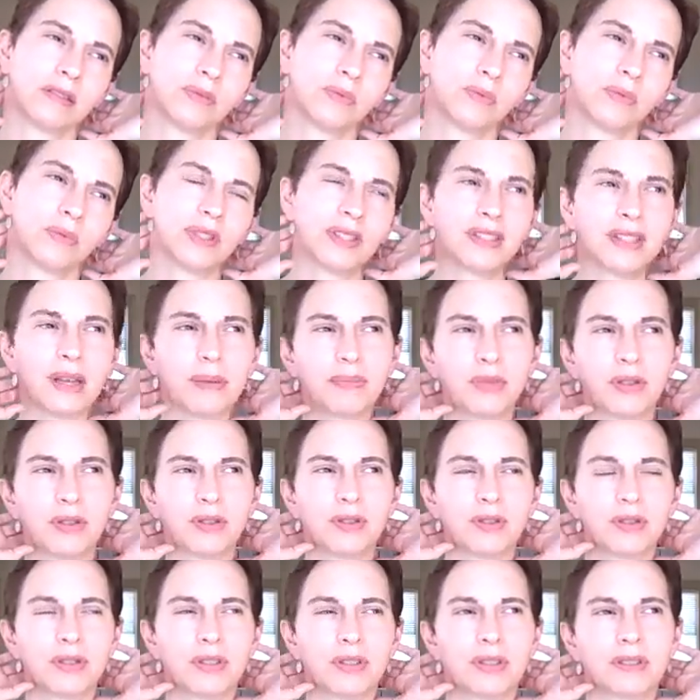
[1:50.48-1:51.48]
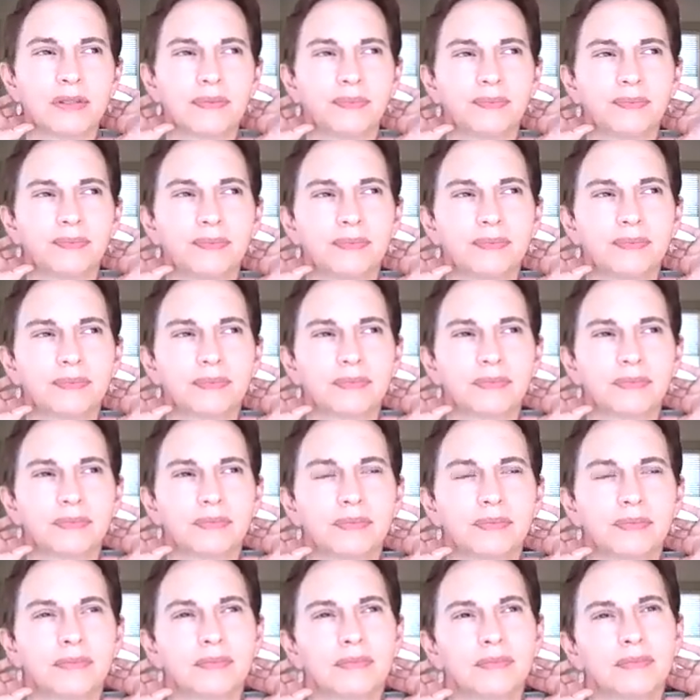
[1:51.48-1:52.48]
receptors
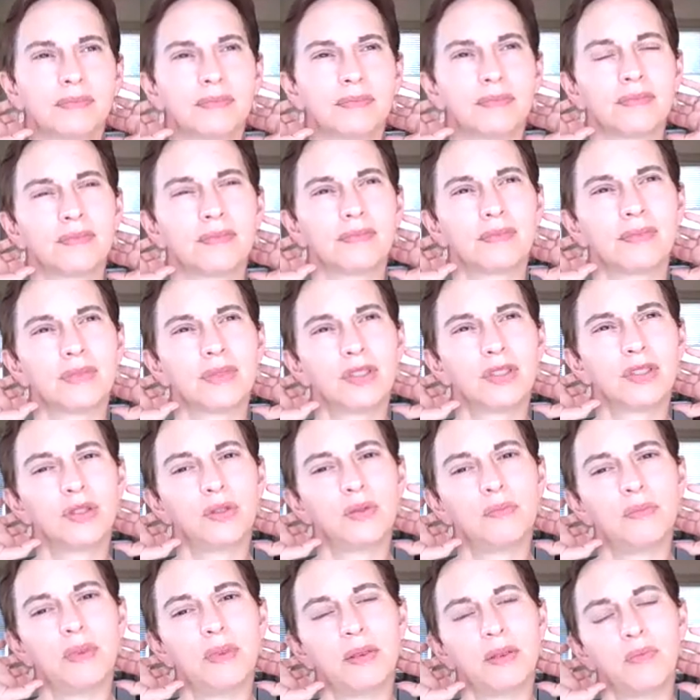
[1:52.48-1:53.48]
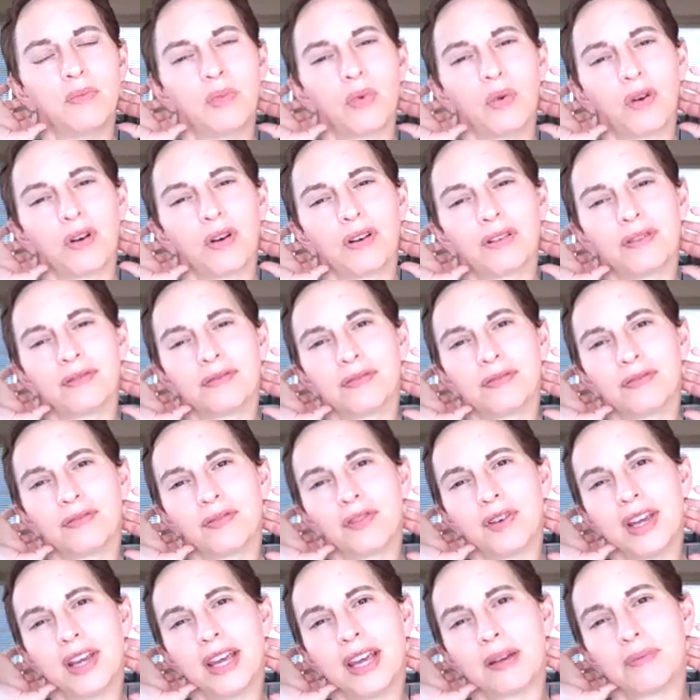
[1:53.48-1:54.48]
to be more
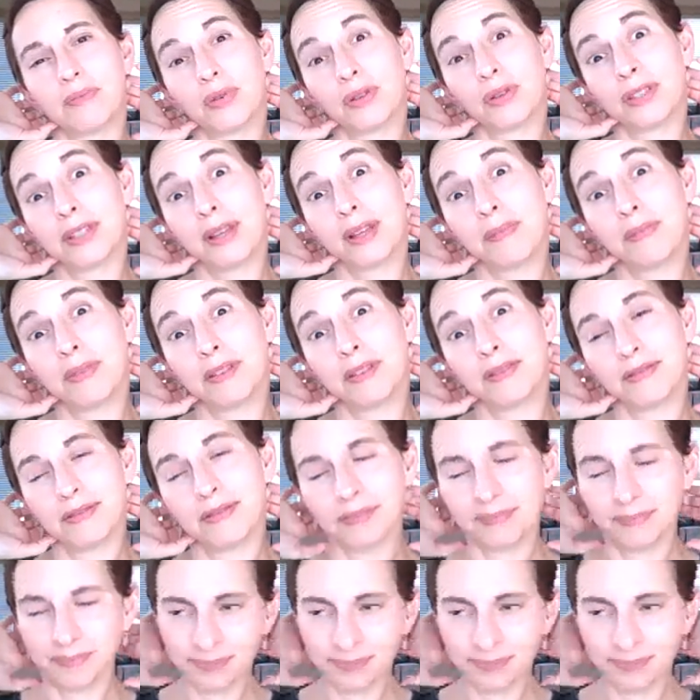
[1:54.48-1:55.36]
free and perceptive.